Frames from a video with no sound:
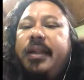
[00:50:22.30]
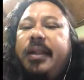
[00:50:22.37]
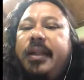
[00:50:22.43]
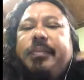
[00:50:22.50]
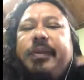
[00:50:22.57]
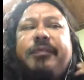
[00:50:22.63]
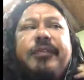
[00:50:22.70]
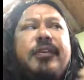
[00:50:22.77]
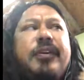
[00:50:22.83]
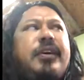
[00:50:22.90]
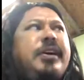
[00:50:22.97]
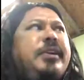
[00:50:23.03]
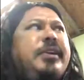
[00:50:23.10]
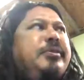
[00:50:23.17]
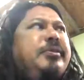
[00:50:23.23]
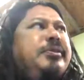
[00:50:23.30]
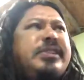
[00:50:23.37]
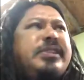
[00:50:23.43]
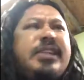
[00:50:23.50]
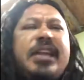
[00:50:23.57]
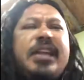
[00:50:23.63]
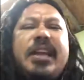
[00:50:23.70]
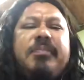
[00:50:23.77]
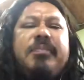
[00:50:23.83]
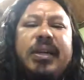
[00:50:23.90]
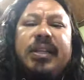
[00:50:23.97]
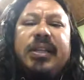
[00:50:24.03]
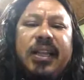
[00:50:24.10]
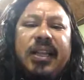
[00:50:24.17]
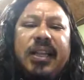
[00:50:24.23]
But before it was like
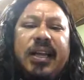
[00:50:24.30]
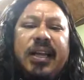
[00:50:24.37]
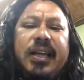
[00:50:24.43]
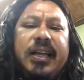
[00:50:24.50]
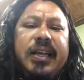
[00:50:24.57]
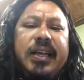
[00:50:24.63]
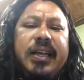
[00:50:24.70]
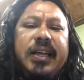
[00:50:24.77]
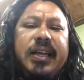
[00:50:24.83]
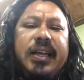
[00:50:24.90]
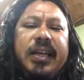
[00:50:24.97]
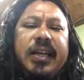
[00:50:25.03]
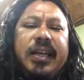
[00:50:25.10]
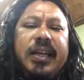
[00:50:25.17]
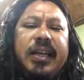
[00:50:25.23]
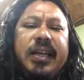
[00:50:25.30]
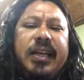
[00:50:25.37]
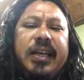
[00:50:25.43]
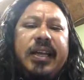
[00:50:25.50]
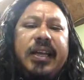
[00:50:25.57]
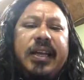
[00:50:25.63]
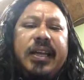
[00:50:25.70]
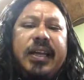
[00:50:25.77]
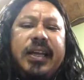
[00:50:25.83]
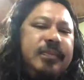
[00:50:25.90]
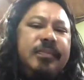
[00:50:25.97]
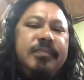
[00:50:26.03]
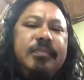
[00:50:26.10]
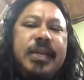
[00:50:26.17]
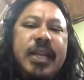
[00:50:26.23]
Bud Light, Coors Light,
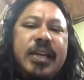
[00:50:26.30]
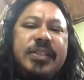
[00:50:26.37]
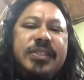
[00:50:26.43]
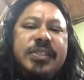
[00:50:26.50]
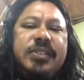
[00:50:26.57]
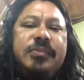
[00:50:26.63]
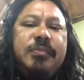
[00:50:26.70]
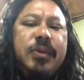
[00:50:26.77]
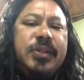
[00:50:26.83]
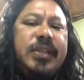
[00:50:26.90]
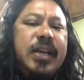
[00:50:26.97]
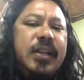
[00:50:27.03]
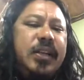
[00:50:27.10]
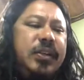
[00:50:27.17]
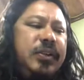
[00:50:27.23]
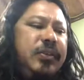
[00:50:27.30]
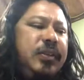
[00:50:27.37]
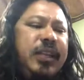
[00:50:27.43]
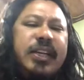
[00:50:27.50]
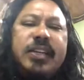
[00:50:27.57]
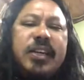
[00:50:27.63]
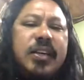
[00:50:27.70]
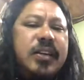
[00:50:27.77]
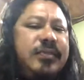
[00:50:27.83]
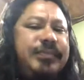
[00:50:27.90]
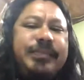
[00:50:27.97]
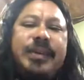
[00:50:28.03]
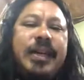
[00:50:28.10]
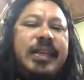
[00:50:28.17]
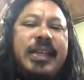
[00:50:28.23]
but now it's just Modelo. Liquor,
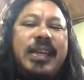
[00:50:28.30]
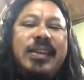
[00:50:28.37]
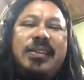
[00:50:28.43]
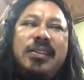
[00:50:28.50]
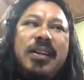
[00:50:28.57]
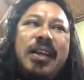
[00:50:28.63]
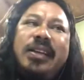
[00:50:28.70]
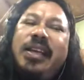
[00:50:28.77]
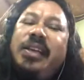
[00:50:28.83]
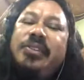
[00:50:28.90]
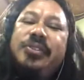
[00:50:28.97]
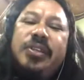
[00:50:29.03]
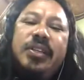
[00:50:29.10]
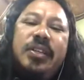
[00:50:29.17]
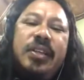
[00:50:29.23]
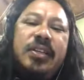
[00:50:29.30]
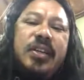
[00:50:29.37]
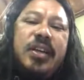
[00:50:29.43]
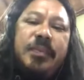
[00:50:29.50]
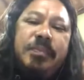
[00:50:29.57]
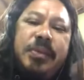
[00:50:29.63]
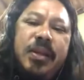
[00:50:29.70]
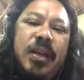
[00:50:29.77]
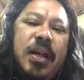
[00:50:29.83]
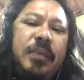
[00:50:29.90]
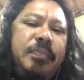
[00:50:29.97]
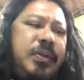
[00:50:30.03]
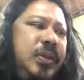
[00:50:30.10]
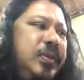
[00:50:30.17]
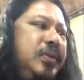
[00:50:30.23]
I can't drink liquor. I'll
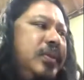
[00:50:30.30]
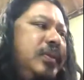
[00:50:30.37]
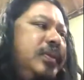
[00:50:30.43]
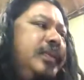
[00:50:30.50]
puke.